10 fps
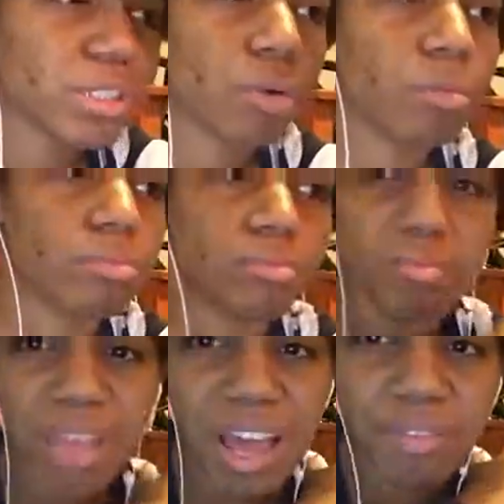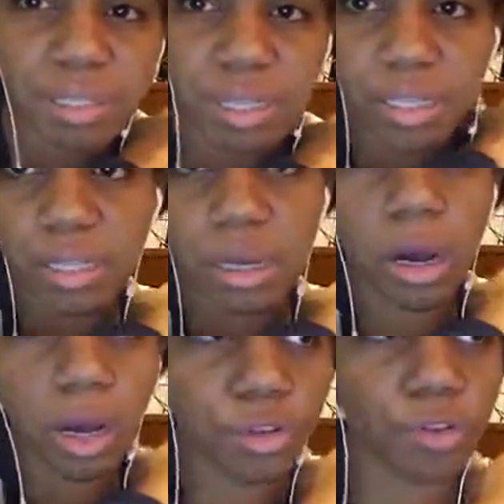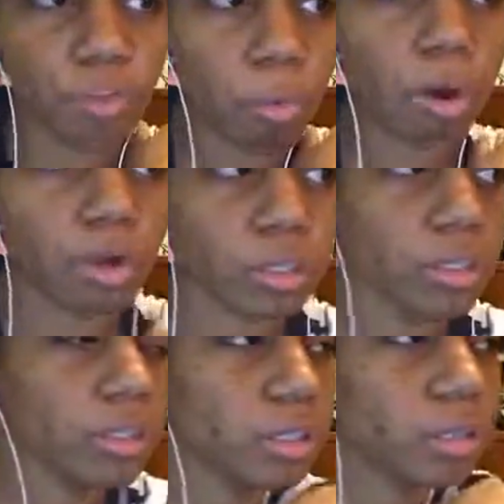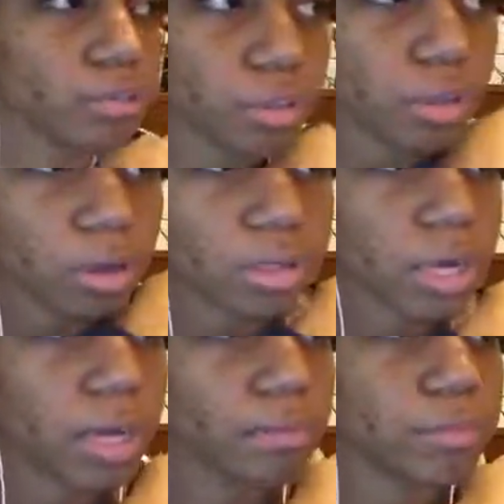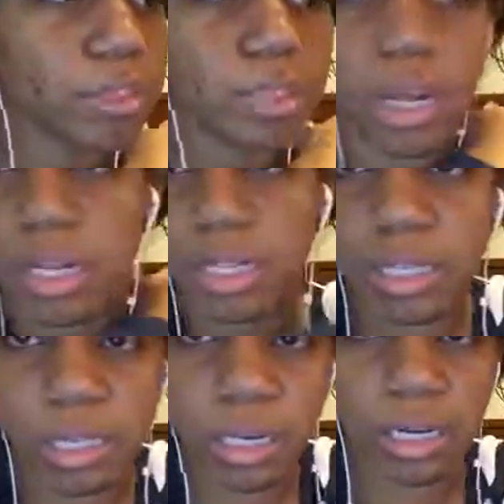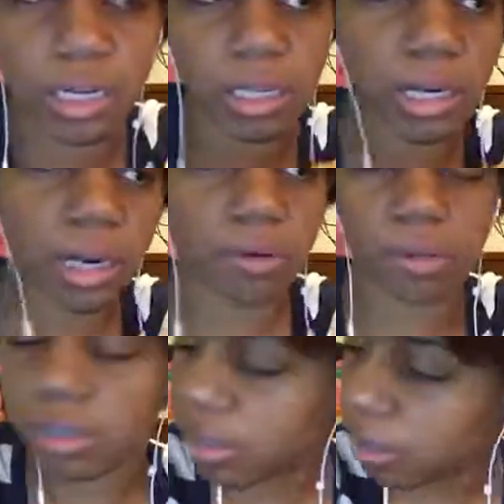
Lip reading: like don't have it like under the water for a long time. Just kind of get it in and get it out.